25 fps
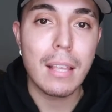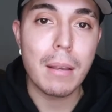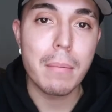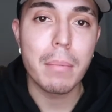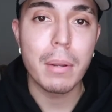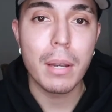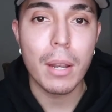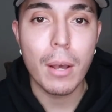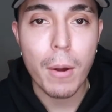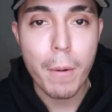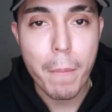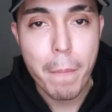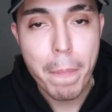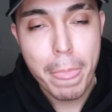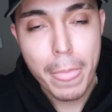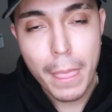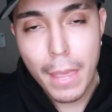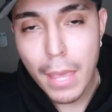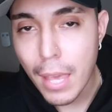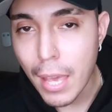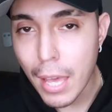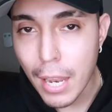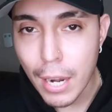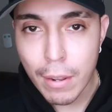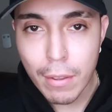down below.
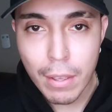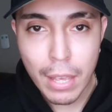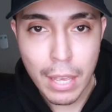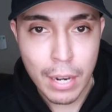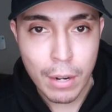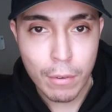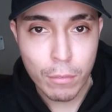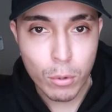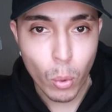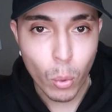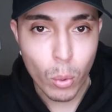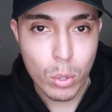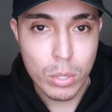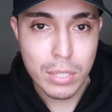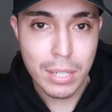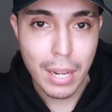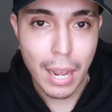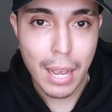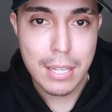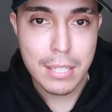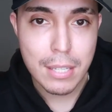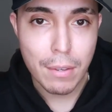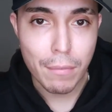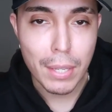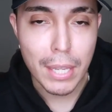And of course,
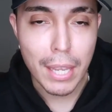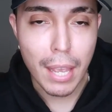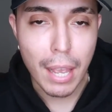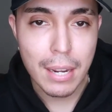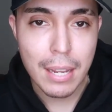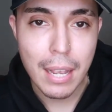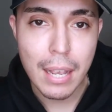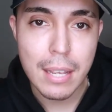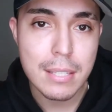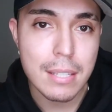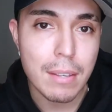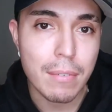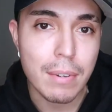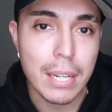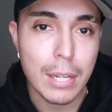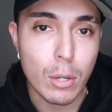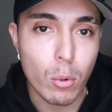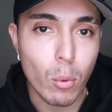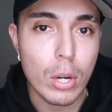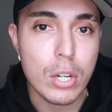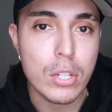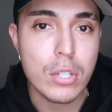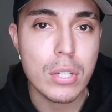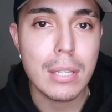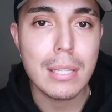guys, if you guys have any
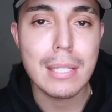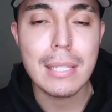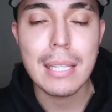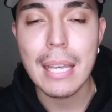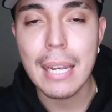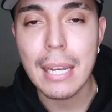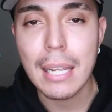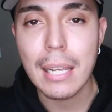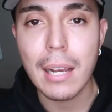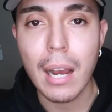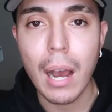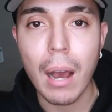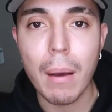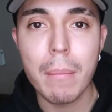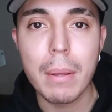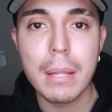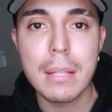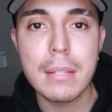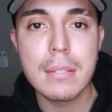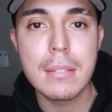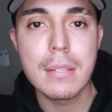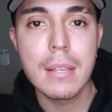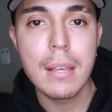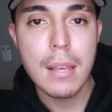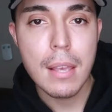questions, any
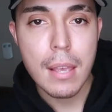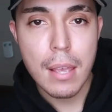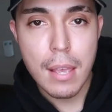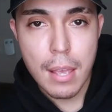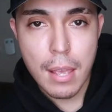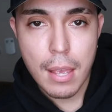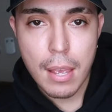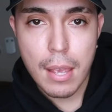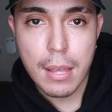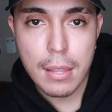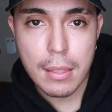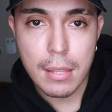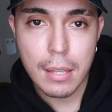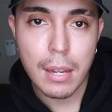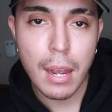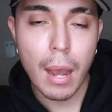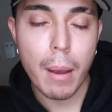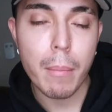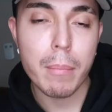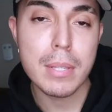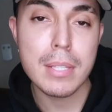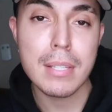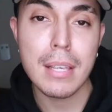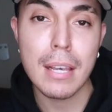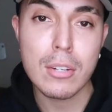comments in the
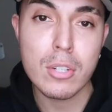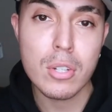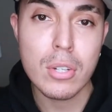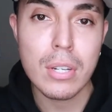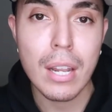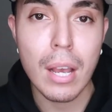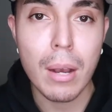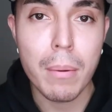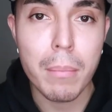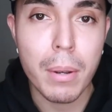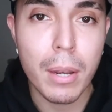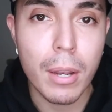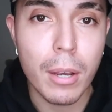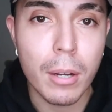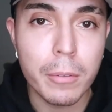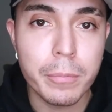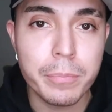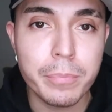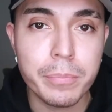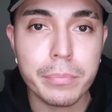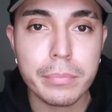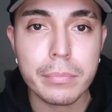comment section down below.